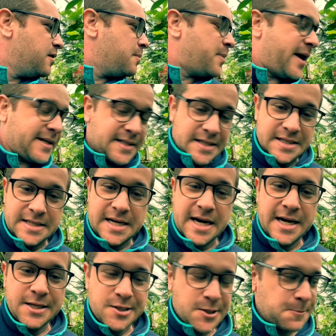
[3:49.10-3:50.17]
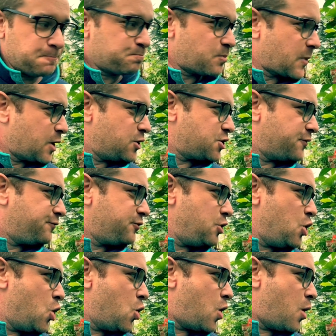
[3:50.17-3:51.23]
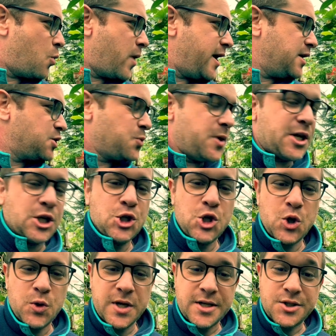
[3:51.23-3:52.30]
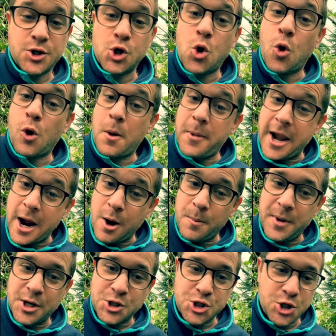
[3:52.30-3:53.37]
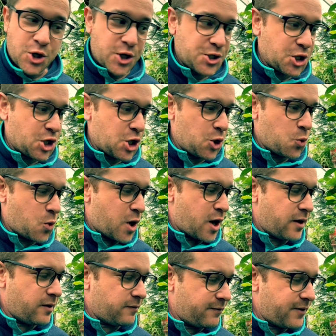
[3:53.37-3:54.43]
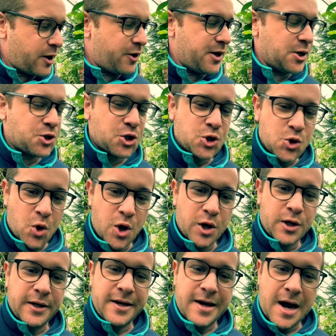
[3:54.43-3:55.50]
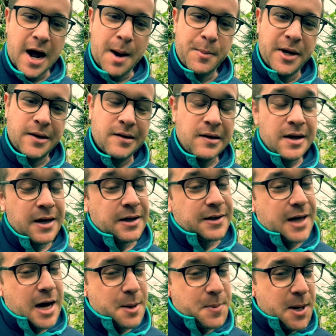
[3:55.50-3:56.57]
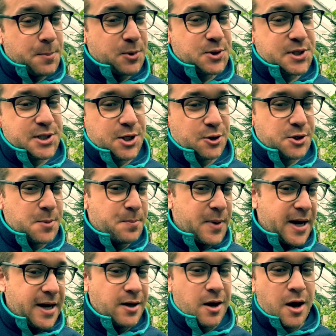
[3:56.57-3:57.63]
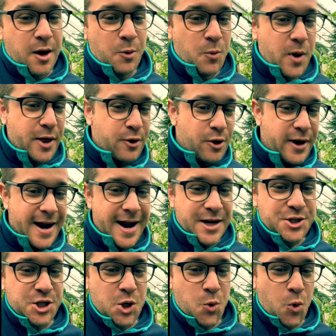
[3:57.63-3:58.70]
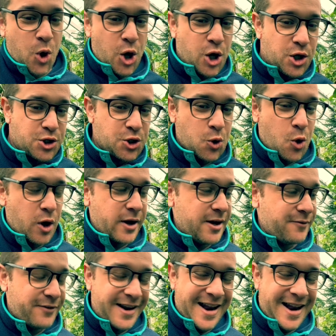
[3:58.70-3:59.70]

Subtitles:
pesticides. There's a few ways we can do this. The Cornell mixture is a good one, very historically common. A lot of people still debate on whether it actually works or if it